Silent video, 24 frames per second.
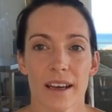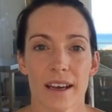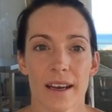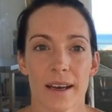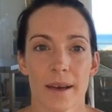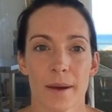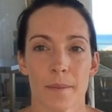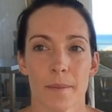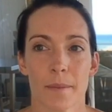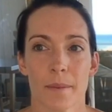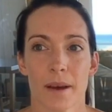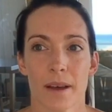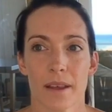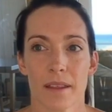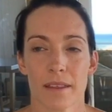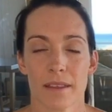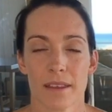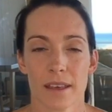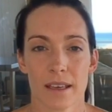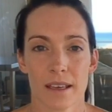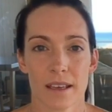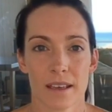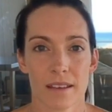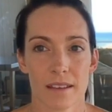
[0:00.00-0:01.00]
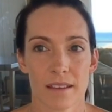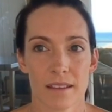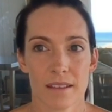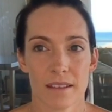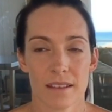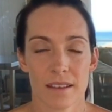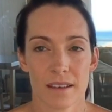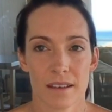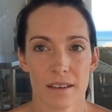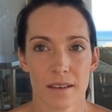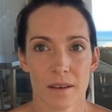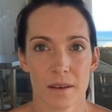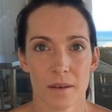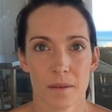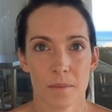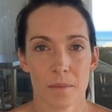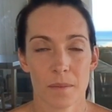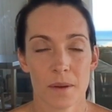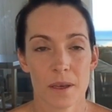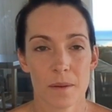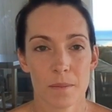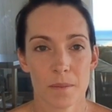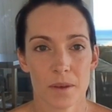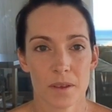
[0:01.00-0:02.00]
I think
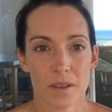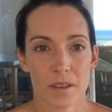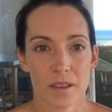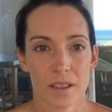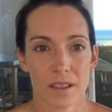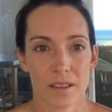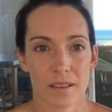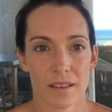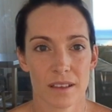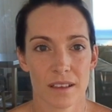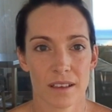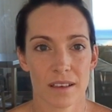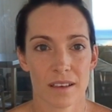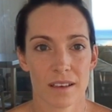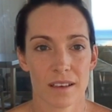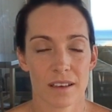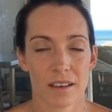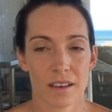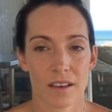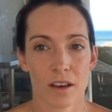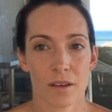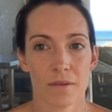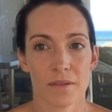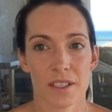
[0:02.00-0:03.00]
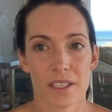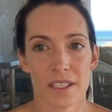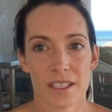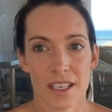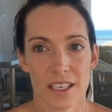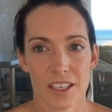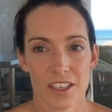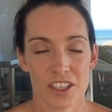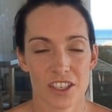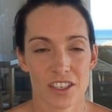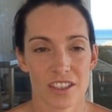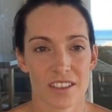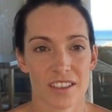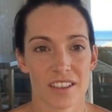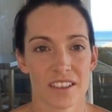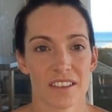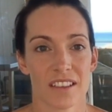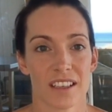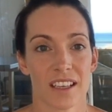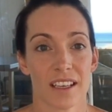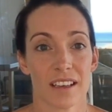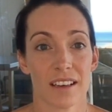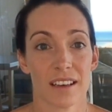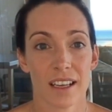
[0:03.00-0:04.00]
the people and the conversations and
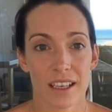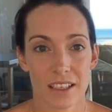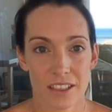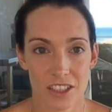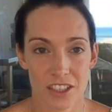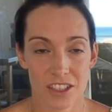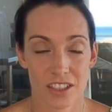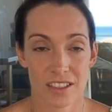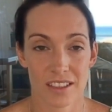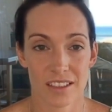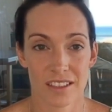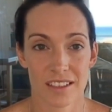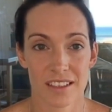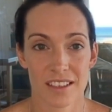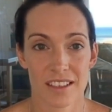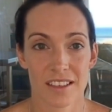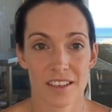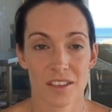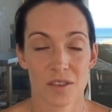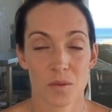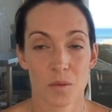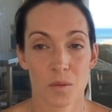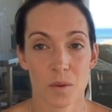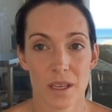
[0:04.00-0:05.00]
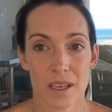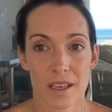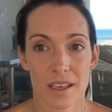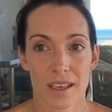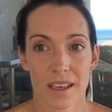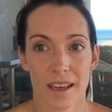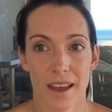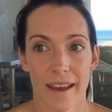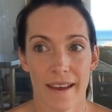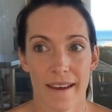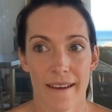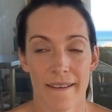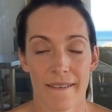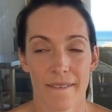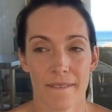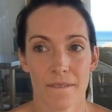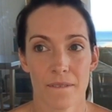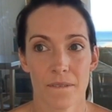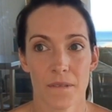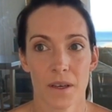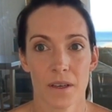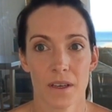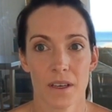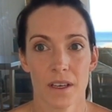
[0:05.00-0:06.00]
the connections this week
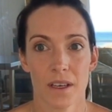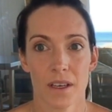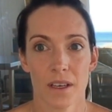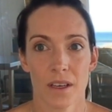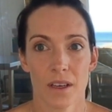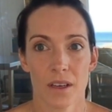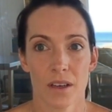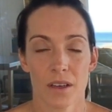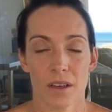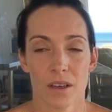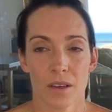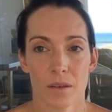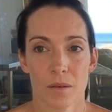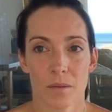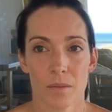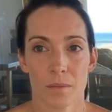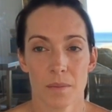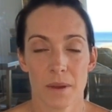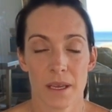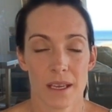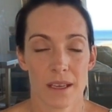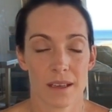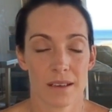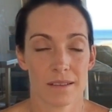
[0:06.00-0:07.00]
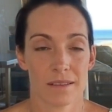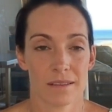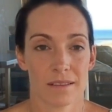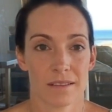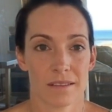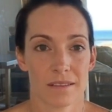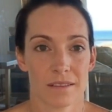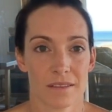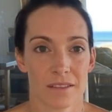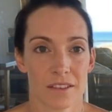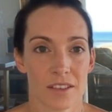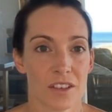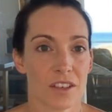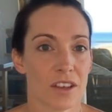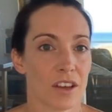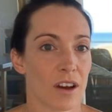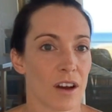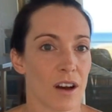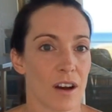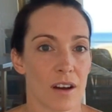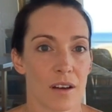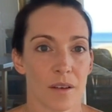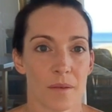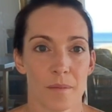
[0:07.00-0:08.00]
have been,
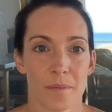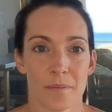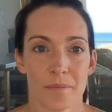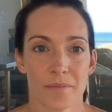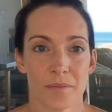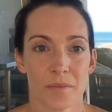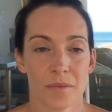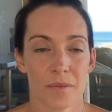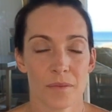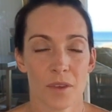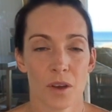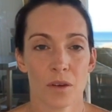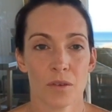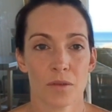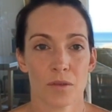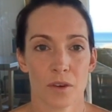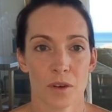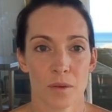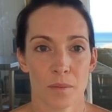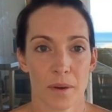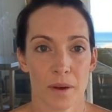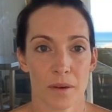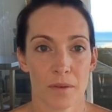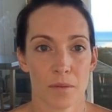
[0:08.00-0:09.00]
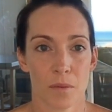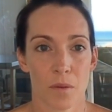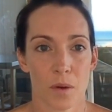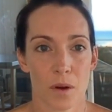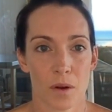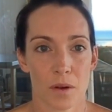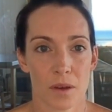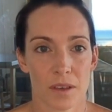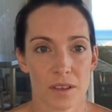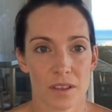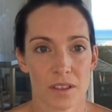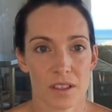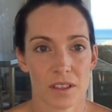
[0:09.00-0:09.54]
over and above what